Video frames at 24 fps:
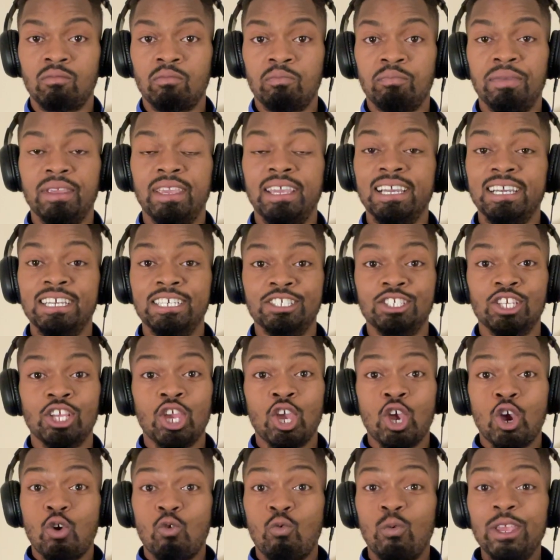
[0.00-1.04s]
Because
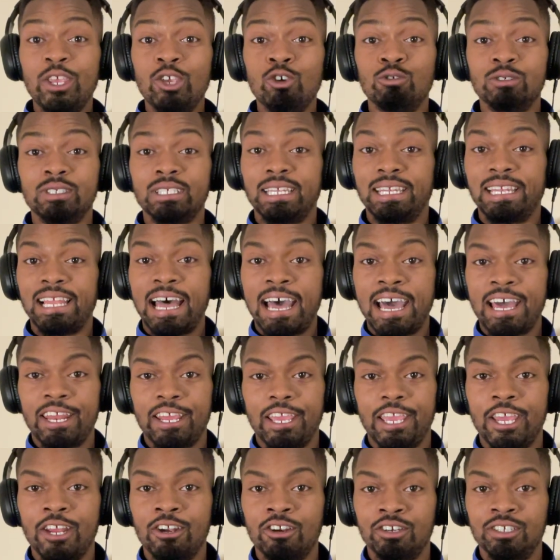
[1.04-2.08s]
we use a lot of
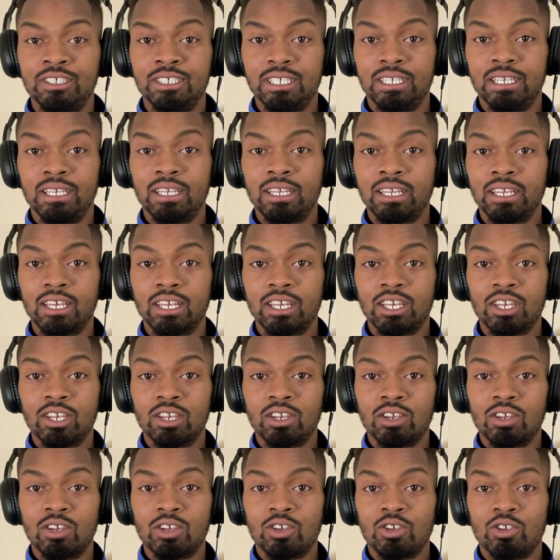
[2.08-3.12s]
energy,
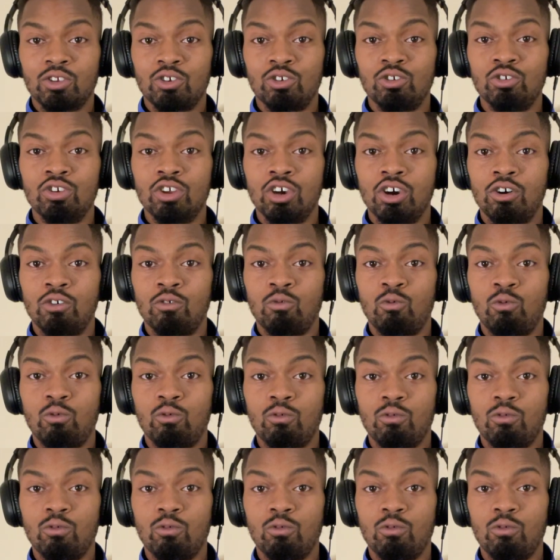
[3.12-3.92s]
you know,